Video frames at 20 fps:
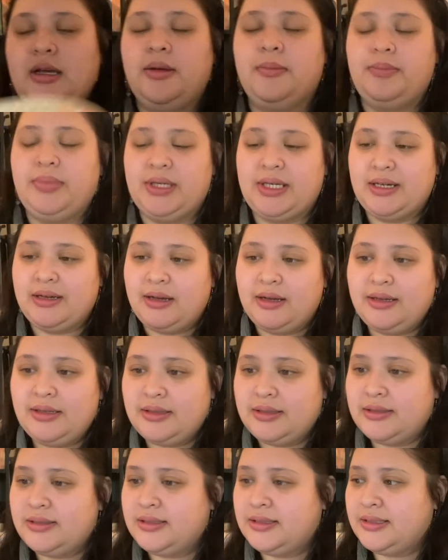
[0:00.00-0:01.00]

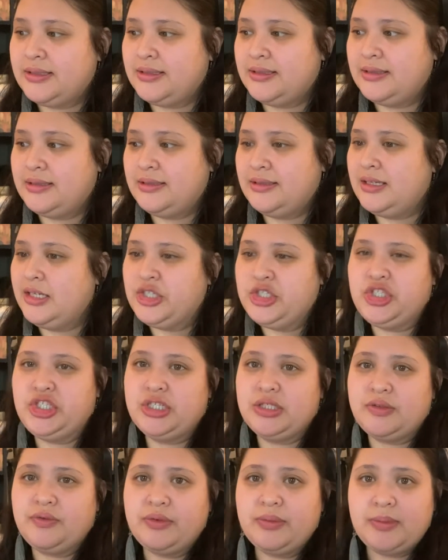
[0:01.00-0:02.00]
because it's
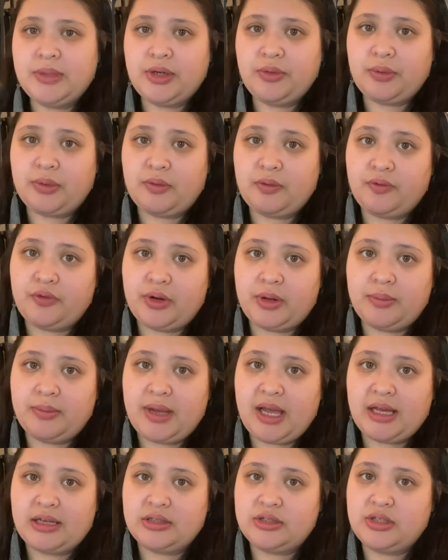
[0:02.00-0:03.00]
just for me to refer
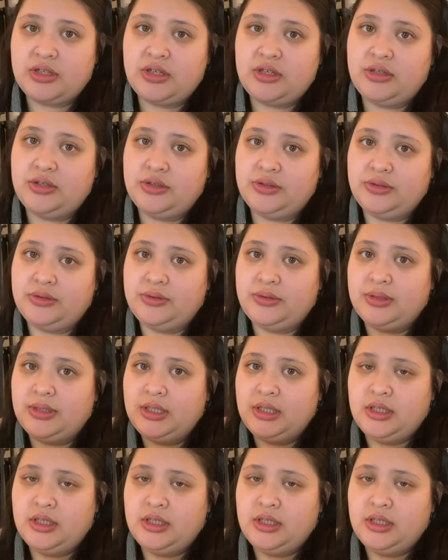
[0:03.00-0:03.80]
back to